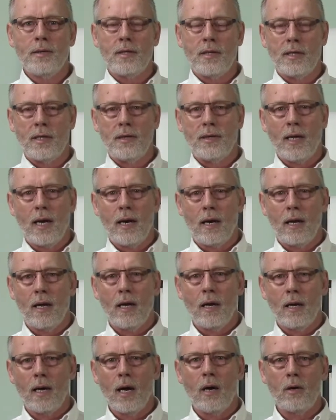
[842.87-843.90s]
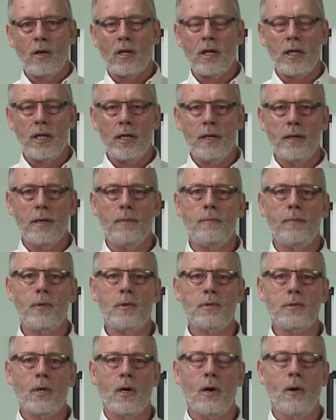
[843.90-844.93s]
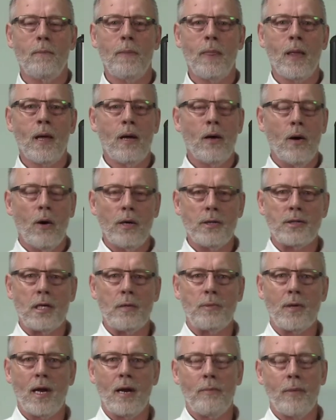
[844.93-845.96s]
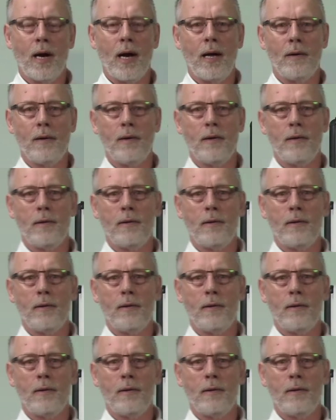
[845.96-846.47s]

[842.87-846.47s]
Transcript: to get that account cleaned. So always keep that in mind.